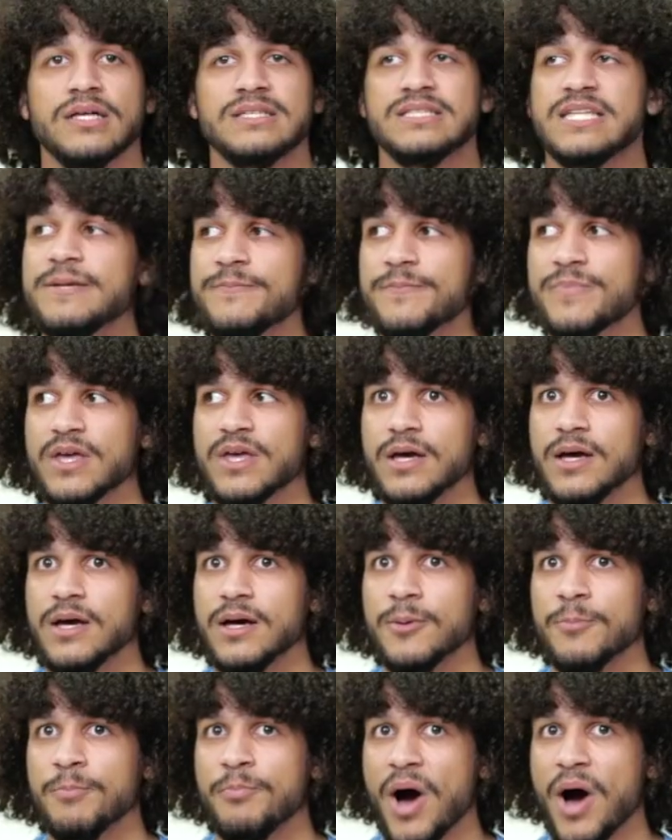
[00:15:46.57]
See,
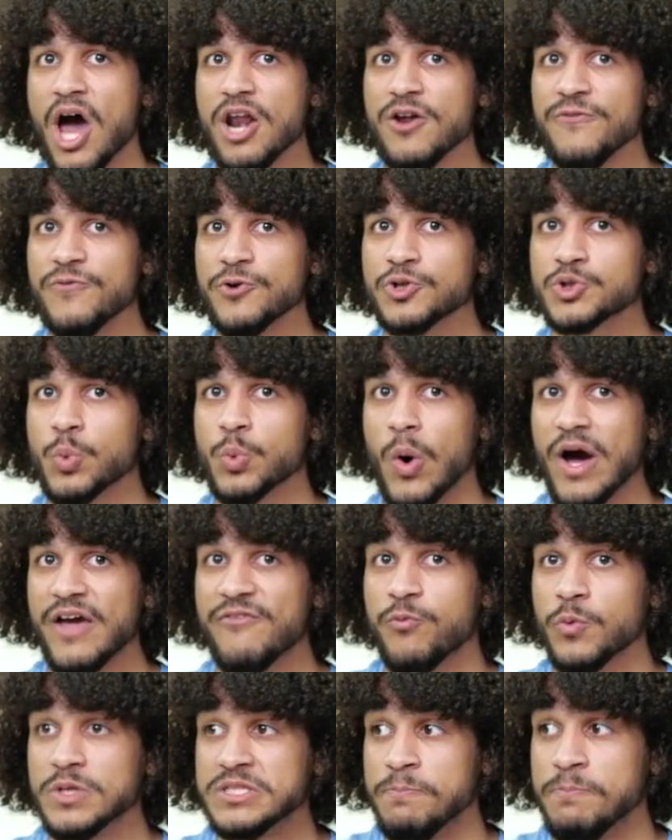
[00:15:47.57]
Potiphar's
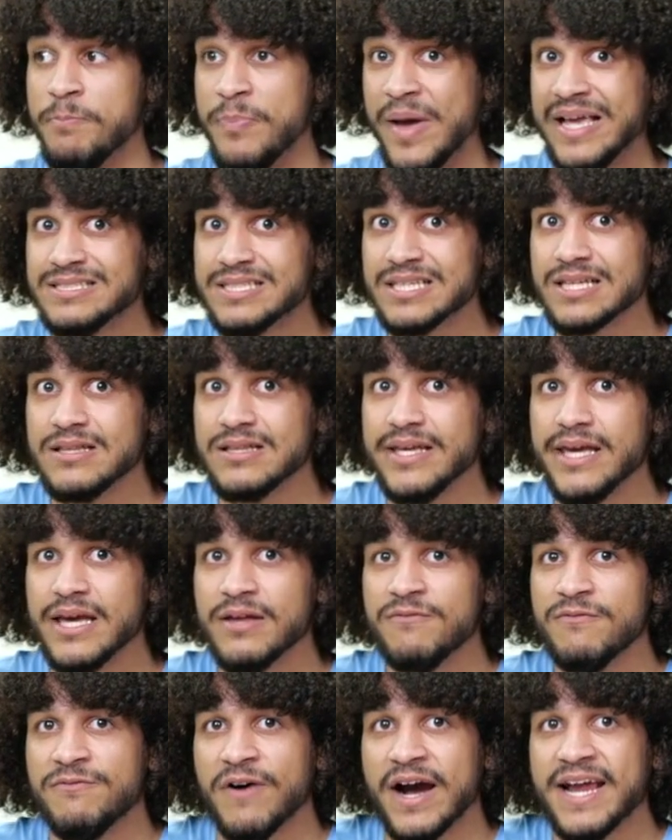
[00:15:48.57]
wife was basically
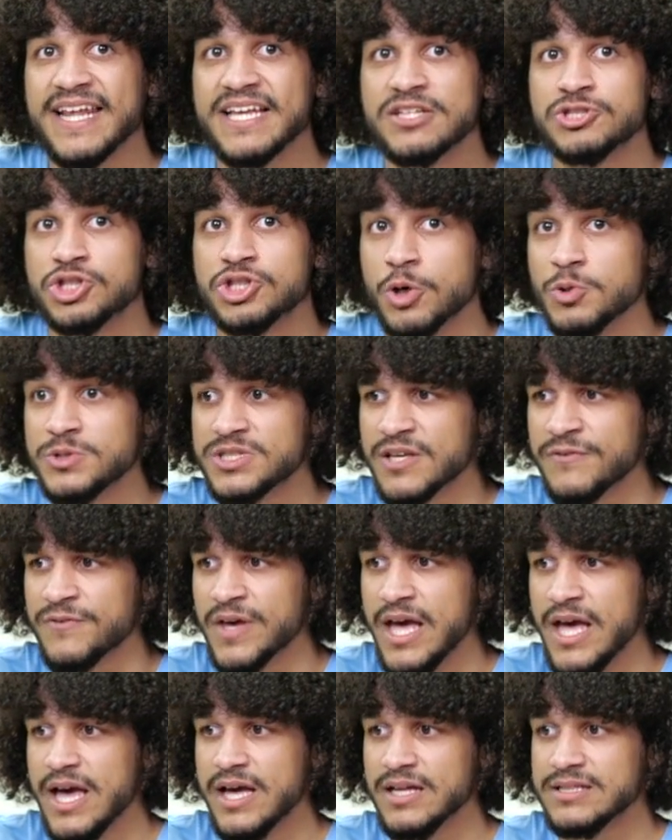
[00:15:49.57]
inviting Joseph
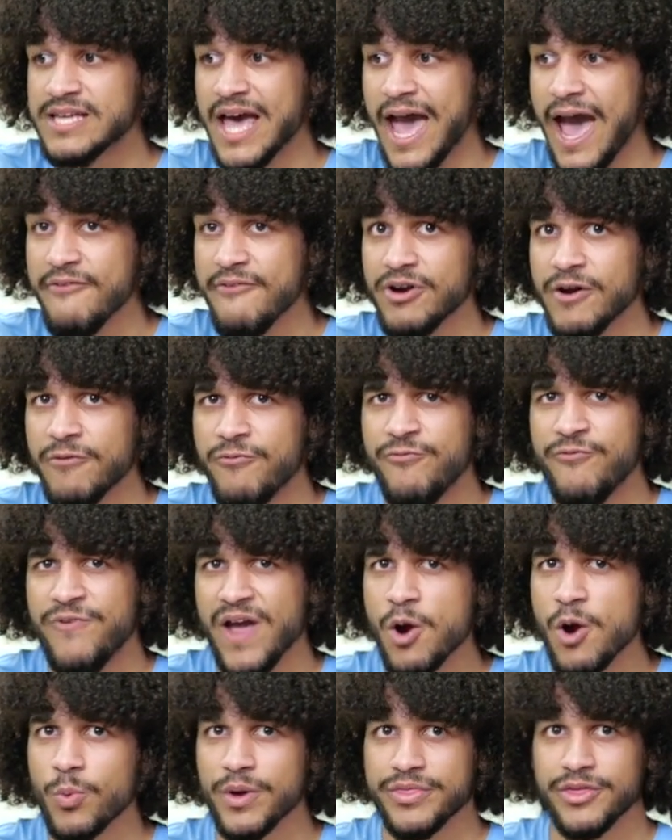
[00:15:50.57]
to have an
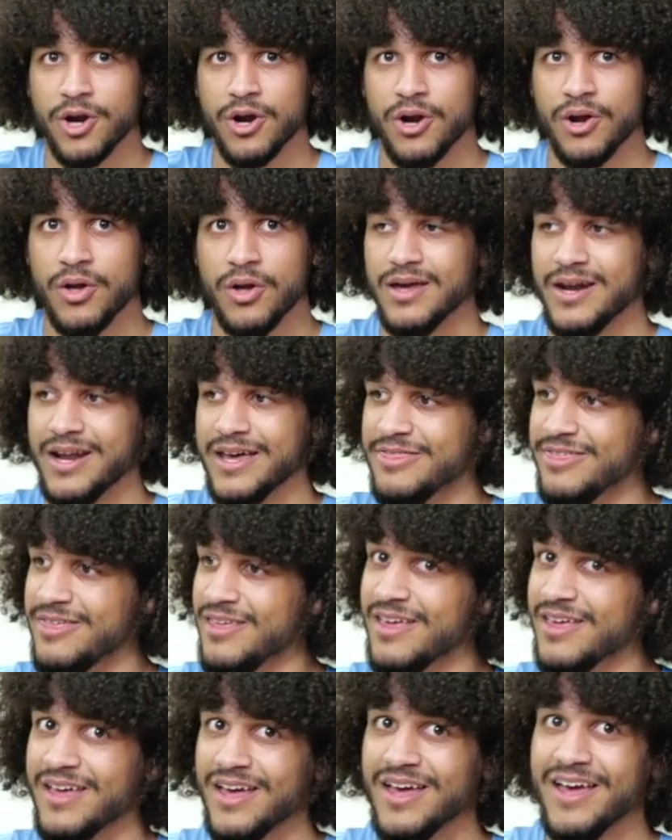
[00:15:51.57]
affair with her. And I
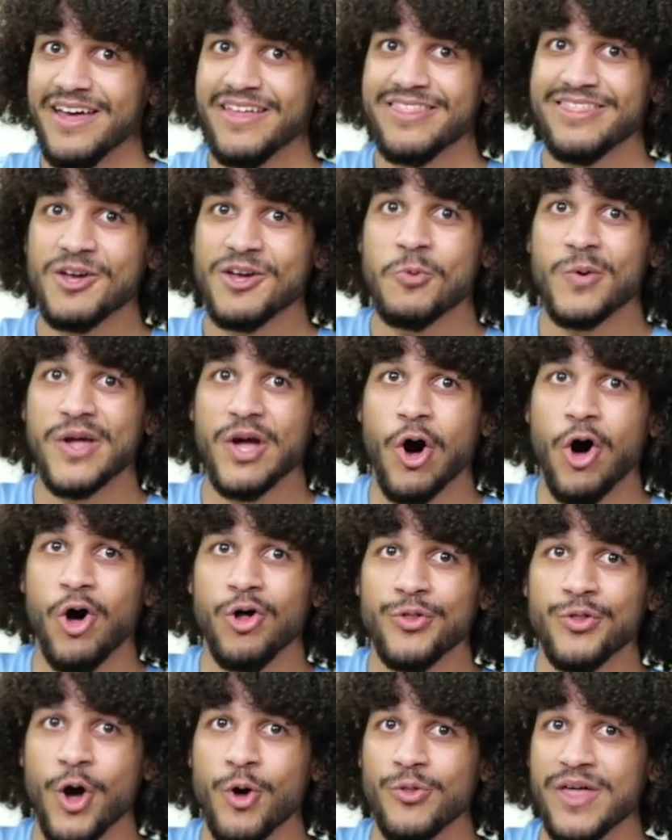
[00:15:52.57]
think we all
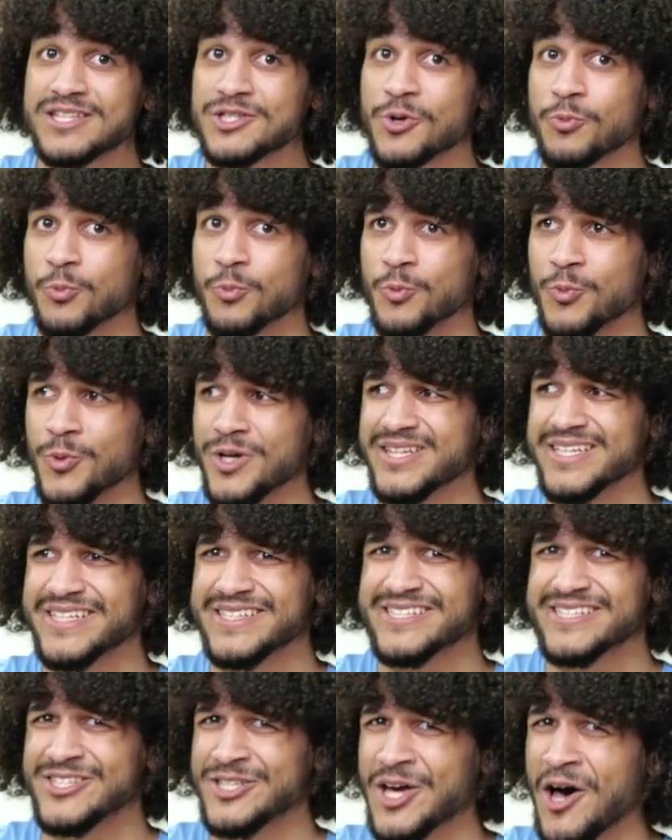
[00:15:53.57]
know that's a really
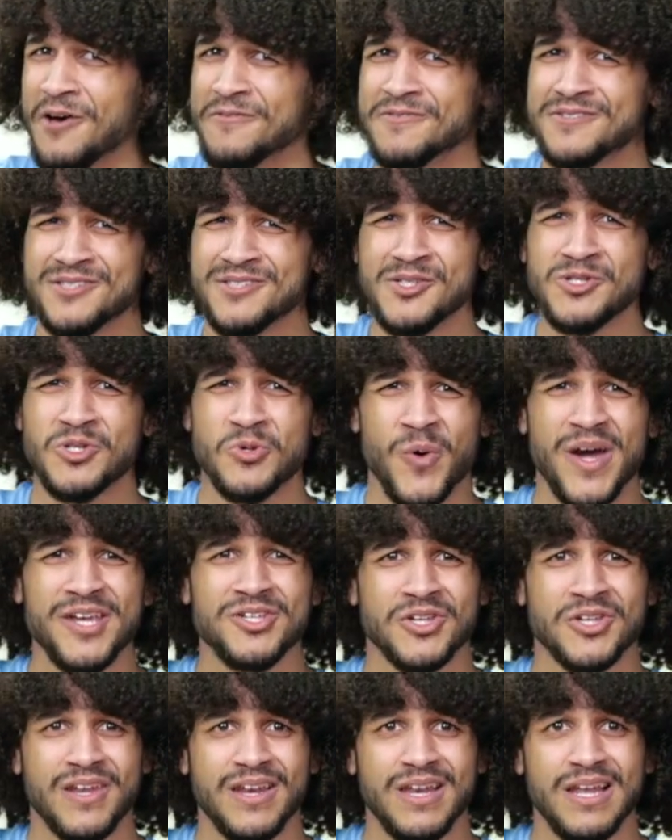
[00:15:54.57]
tough
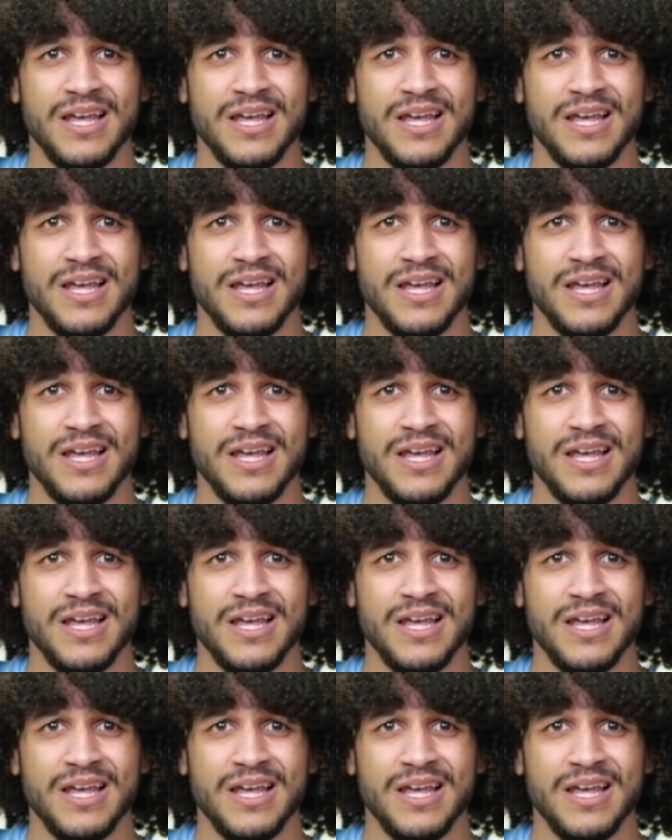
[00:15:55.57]
situation.